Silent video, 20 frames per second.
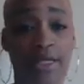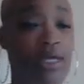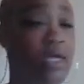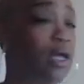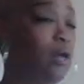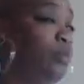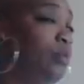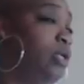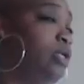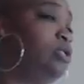
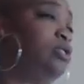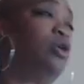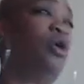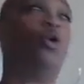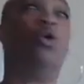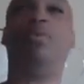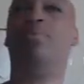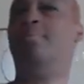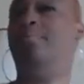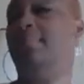and we
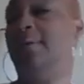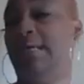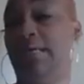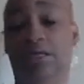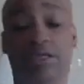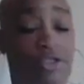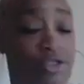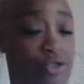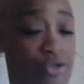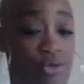don't mean
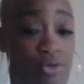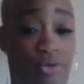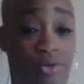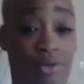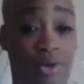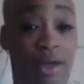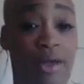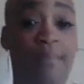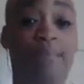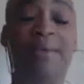to.
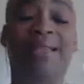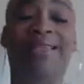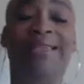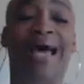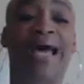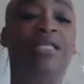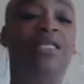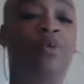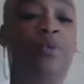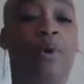But
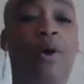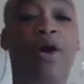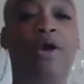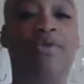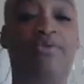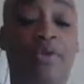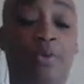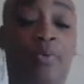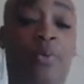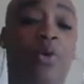that's part
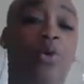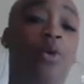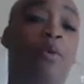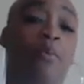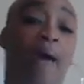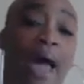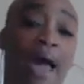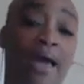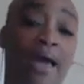of the pullback.